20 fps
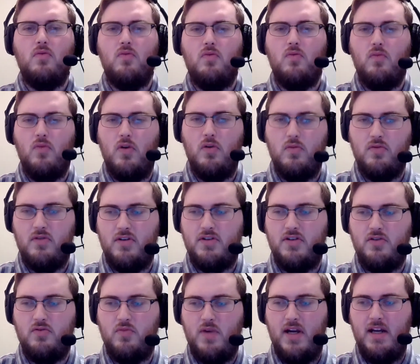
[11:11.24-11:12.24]
Roe
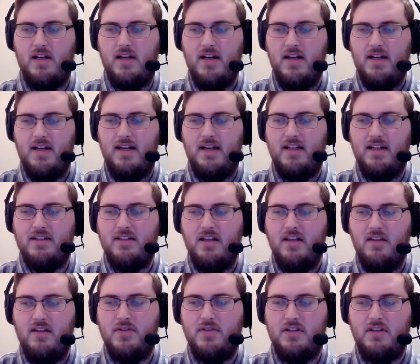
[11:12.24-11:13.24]
versus Wade in
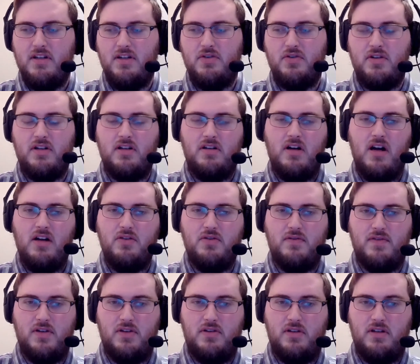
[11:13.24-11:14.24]
itself is an interesting
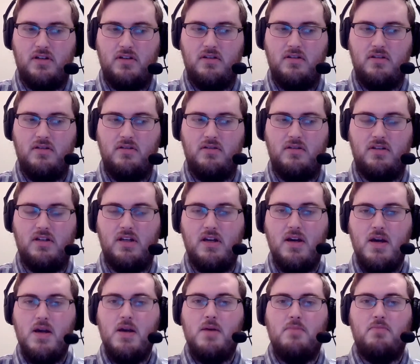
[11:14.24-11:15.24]
controversy, you see,
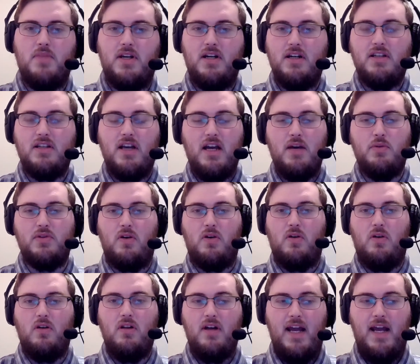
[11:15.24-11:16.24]
because it was
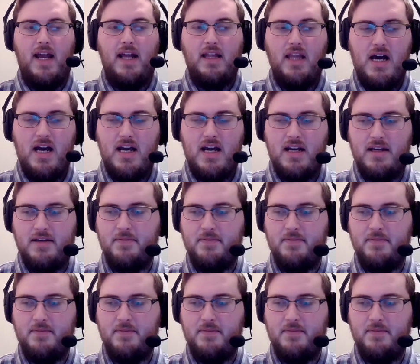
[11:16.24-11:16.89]
all a lie.